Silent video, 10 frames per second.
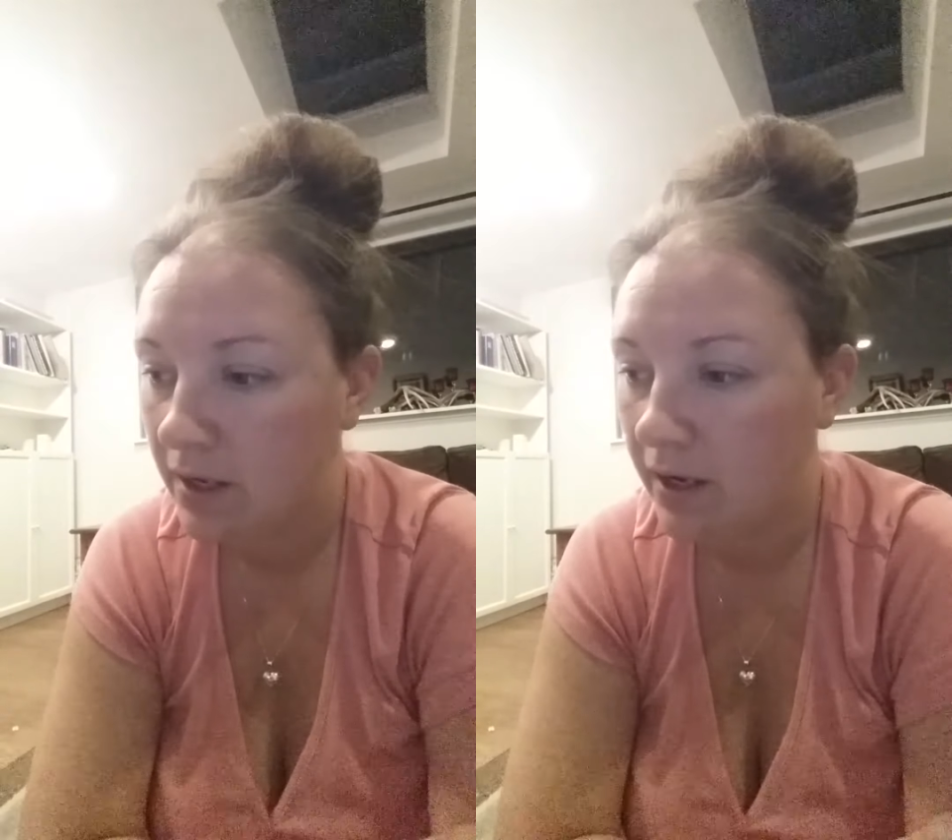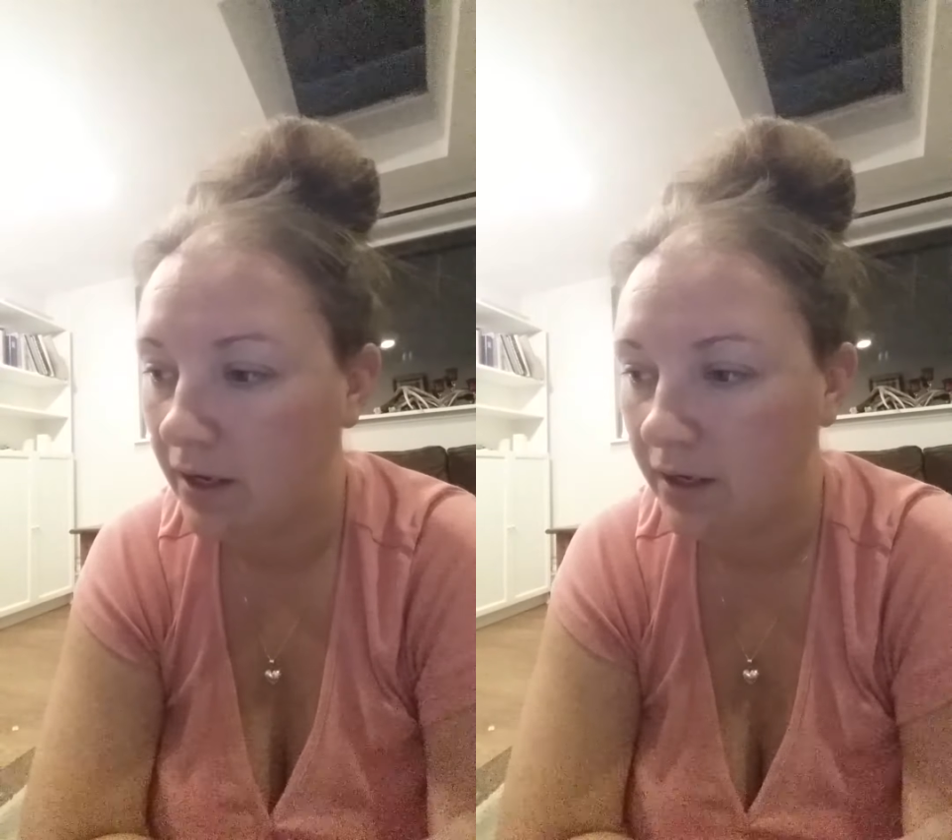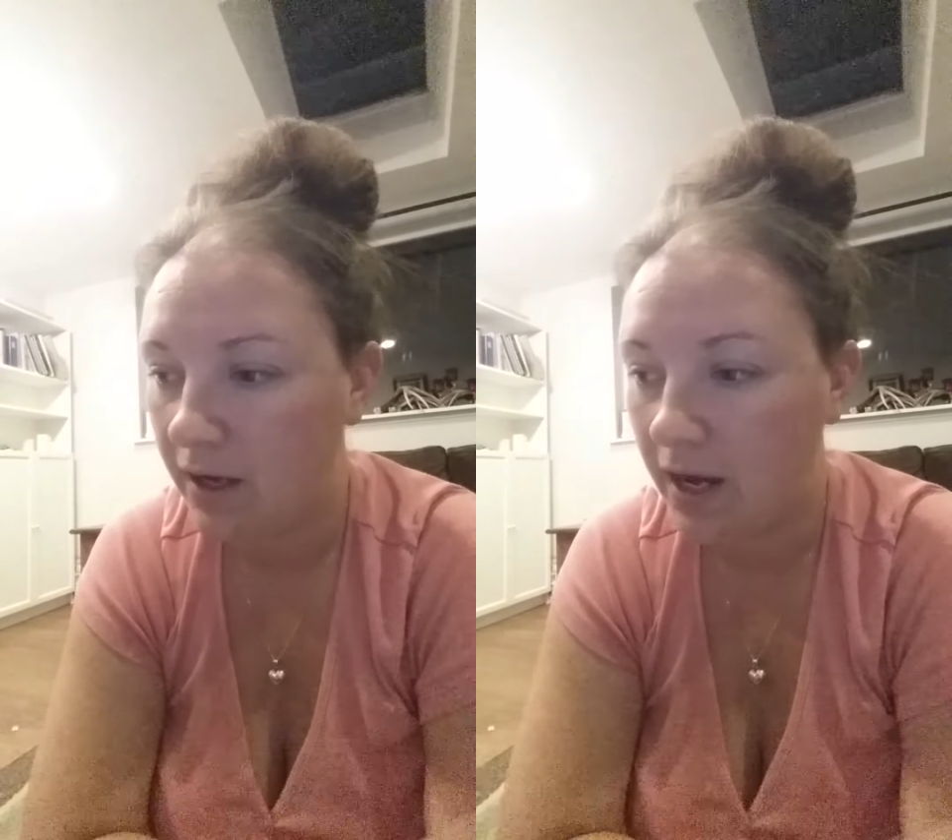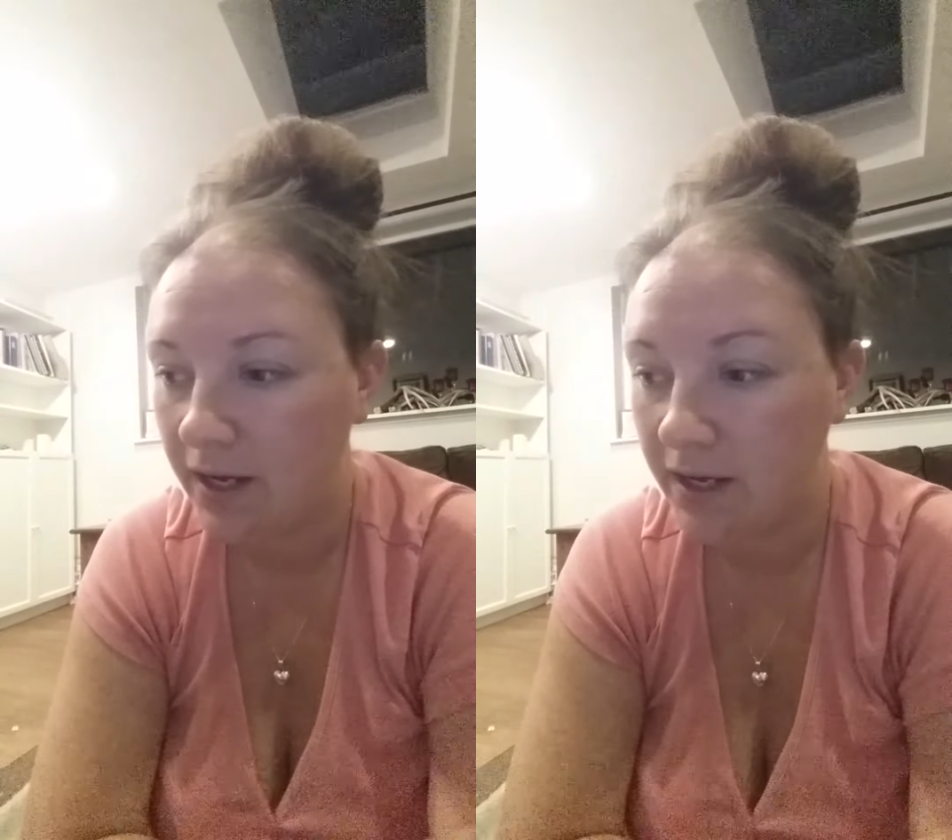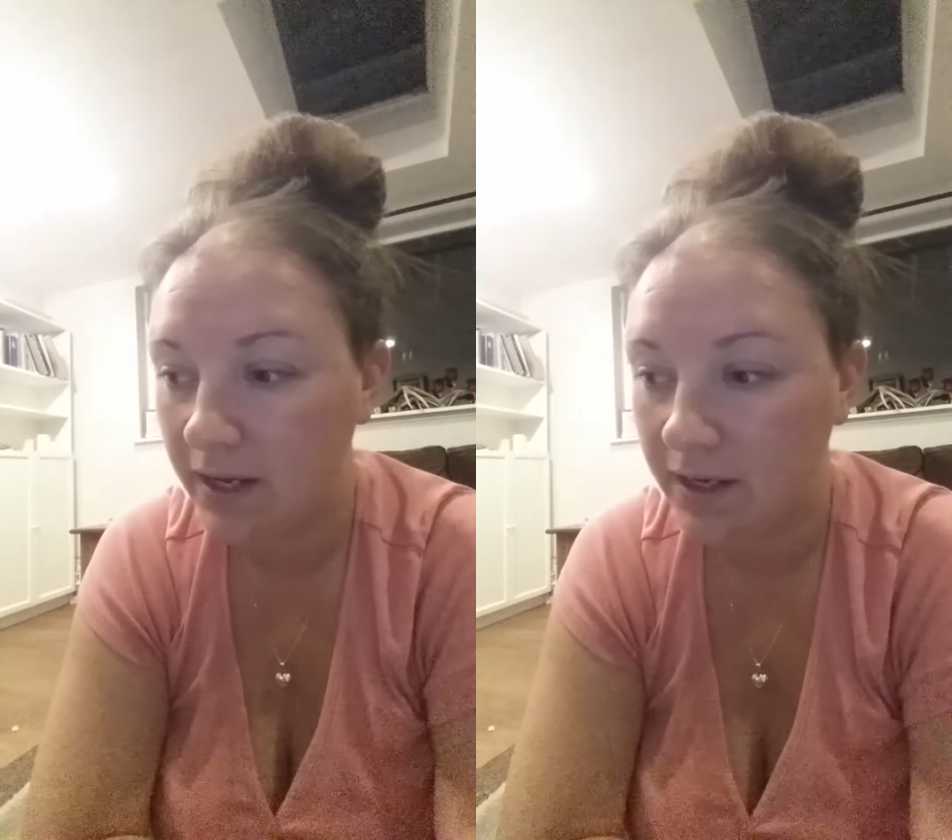
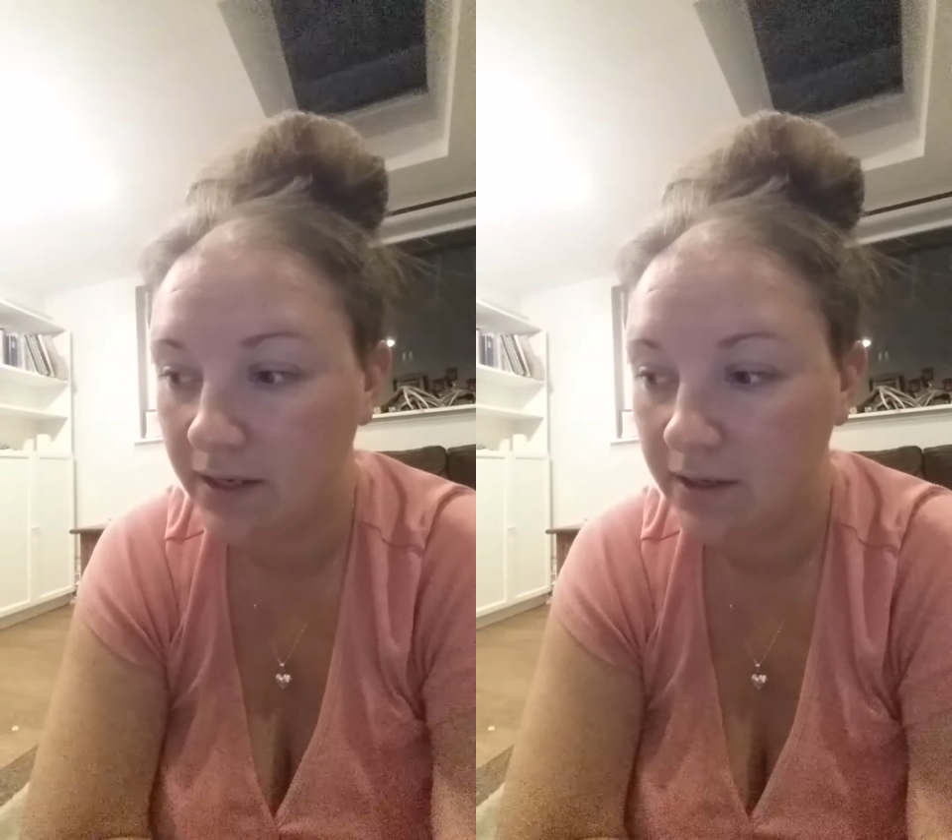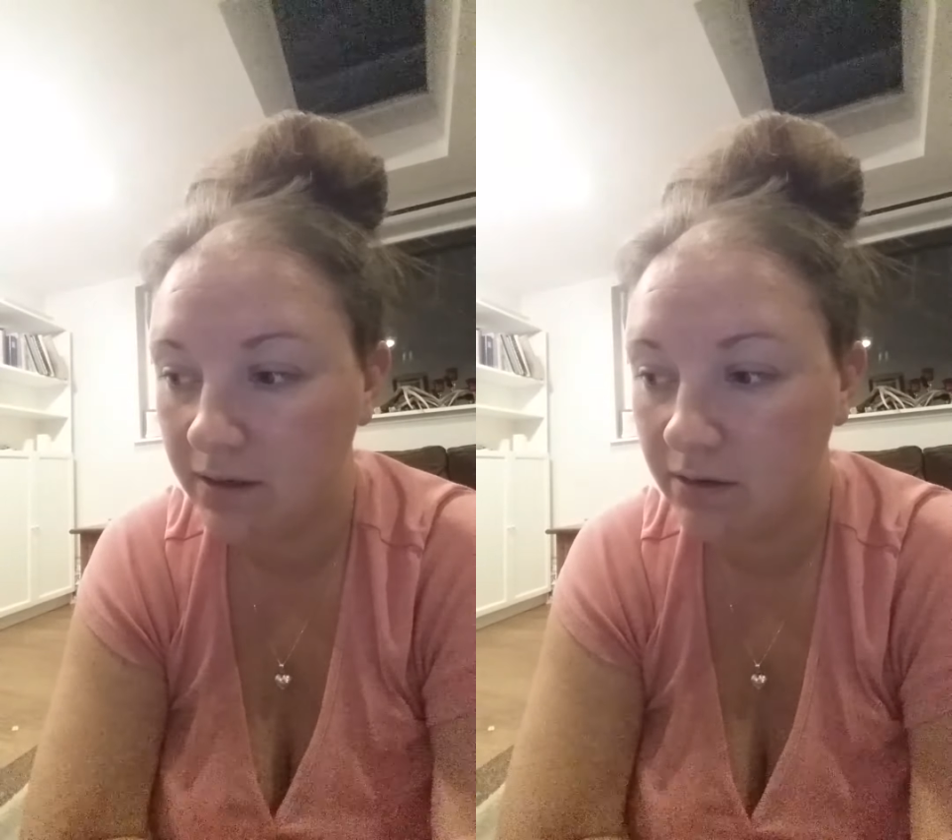I